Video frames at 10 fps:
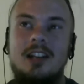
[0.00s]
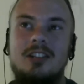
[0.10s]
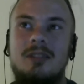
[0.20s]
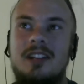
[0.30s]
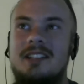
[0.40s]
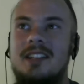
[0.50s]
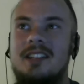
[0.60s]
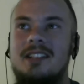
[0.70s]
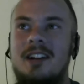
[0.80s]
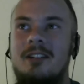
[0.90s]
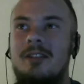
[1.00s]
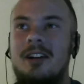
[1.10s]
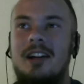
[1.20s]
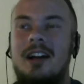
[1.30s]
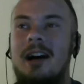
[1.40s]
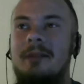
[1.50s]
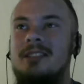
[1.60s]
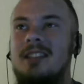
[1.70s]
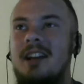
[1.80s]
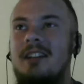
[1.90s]
26 now. I
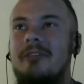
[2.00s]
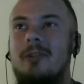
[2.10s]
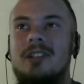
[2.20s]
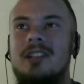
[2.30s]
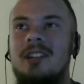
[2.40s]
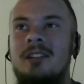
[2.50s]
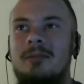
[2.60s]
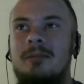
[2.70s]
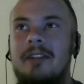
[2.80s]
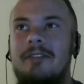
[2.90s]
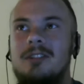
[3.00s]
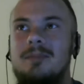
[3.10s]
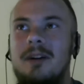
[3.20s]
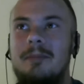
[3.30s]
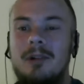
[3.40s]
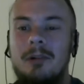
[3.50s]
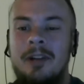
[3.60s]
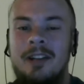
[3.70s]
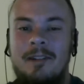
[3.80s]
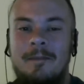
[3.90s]
was like 14 when I first bought
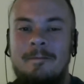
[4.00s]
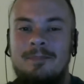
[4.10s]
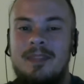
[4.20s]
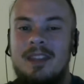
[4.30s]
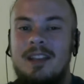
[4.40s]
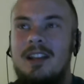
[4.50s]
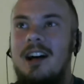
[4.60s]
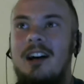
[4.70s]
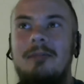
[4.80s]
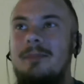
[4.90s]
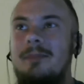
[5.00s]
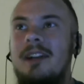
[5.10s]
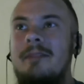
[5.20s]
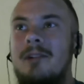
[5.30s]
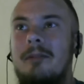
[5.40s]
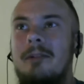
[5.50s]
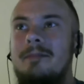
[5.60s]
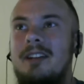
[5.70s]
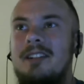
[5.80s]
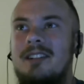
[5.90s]
Morrowind. I'll replay Morrowind
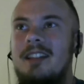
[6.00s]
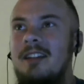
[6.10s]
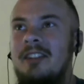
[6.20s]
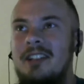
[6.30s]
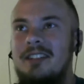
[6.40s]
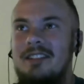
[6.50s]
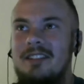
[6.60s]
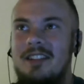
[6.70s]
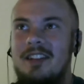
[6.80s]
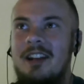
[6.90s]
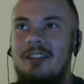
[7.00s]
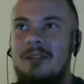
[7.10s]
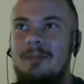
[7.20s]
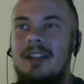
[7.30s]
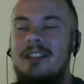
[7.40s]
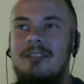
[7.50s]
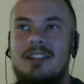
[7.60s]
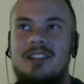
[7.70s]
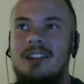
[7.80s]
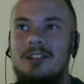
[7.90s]
because I love it, and I'll replay the
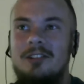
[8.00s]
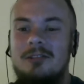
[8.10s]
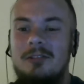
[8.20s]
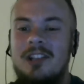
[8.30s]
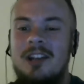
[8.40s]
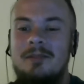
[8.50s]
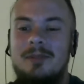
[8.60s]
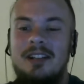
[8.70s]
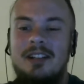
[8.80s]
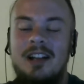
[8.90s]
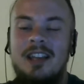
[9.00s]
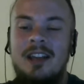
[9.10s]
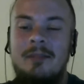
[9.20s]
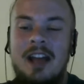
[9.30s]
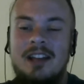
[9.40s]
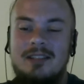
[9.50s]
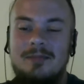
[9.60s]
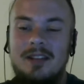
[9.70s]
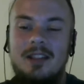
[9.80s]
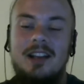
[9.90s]
rest of the Elder Scrolls games, but a game has to
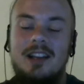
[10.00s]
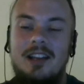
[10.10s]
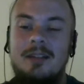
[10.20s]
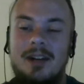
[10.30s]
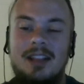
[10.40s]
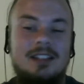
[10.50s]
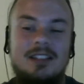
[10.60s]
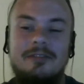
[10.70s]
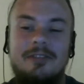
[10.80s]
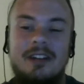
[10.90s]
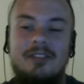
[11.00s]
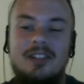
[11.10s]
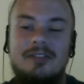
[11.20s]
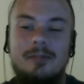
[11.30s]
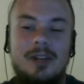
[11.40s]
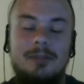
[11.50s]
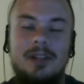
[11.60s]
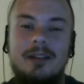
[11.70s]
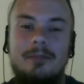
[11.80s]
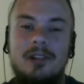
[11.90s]
be like in my list of favorites for me to
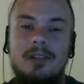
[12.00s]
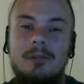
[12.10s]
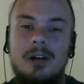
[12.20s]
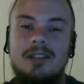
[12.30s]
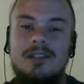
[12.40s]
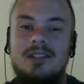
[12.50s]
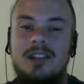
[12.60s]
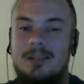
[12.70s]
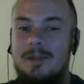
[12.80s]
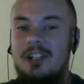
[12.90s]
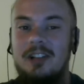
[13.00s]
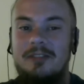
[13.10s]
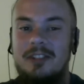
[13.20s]
play it more than once, especially if